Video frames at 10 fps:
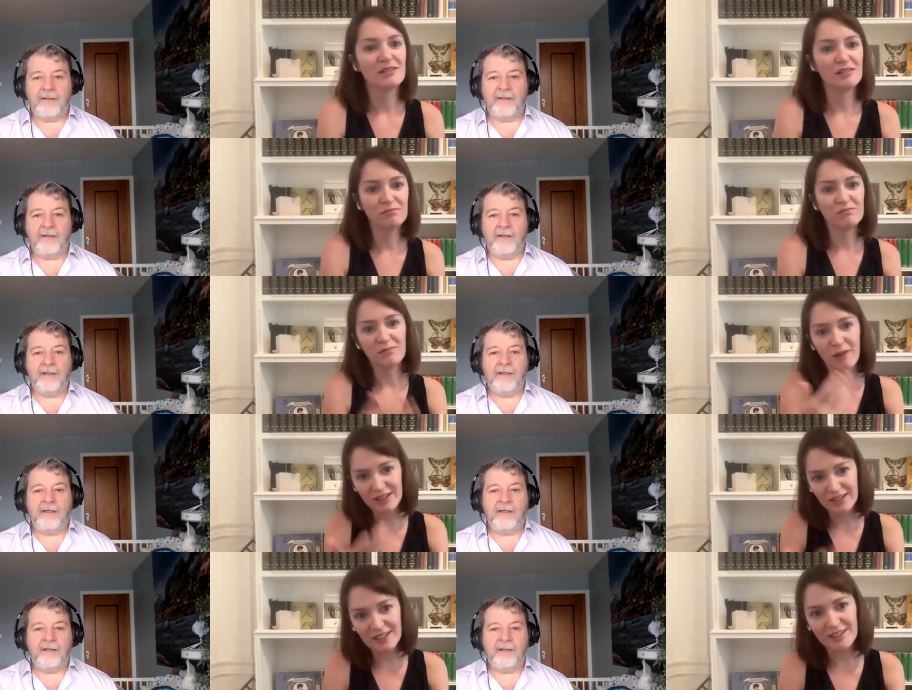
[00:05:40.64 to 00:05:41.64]

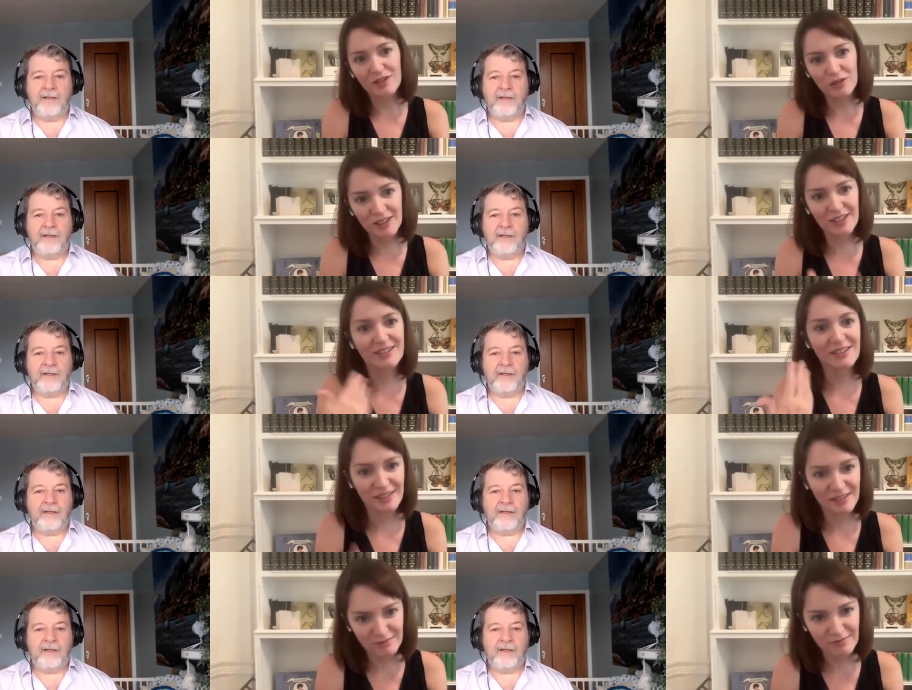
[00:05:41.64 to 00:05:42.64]
Speaker 1: Monday is lunes,
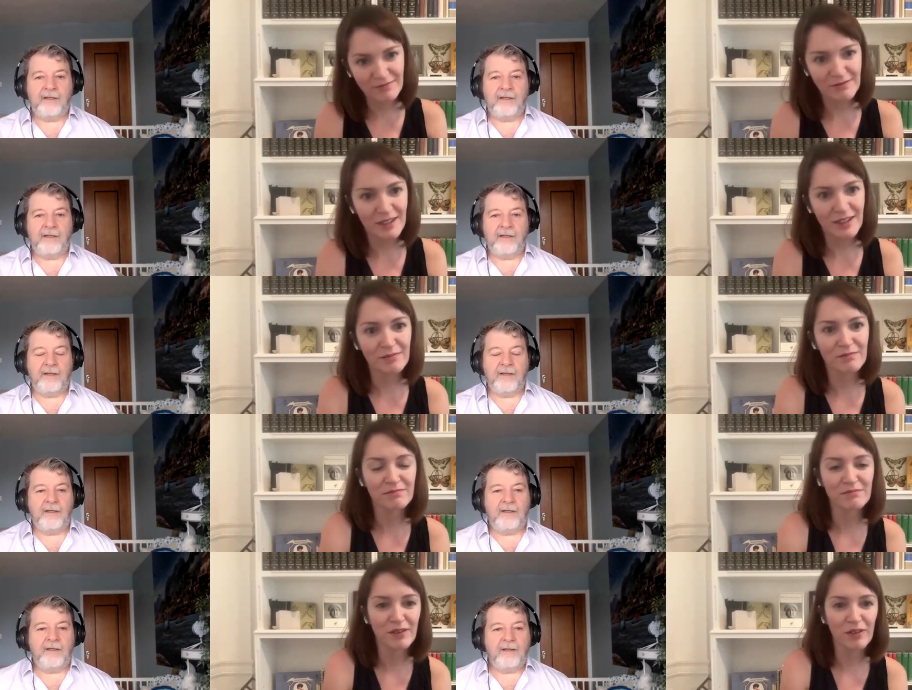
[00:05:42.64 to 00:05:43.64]

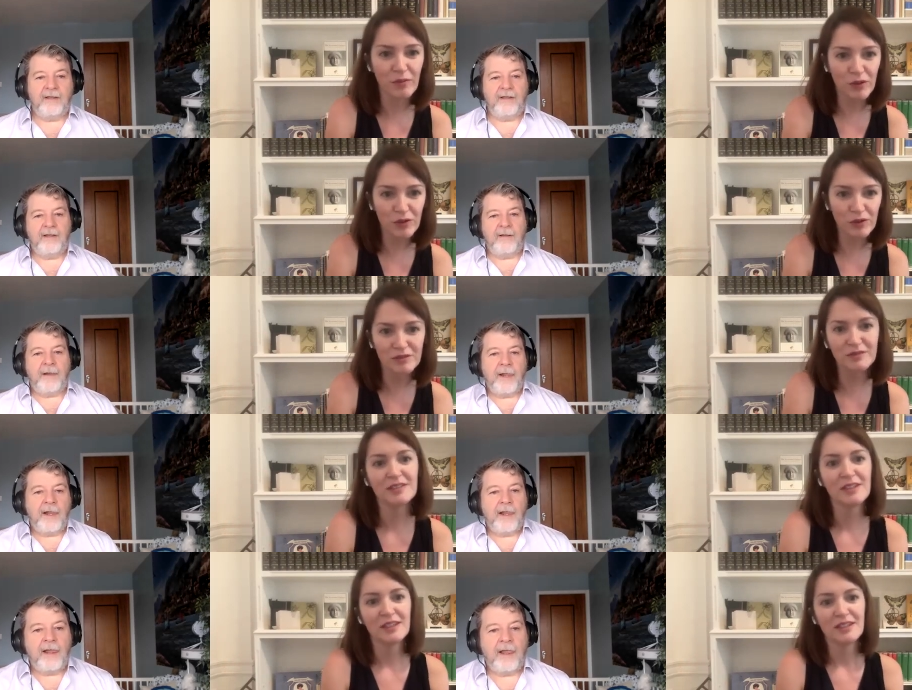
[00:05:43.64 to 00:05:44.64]
um, the moon.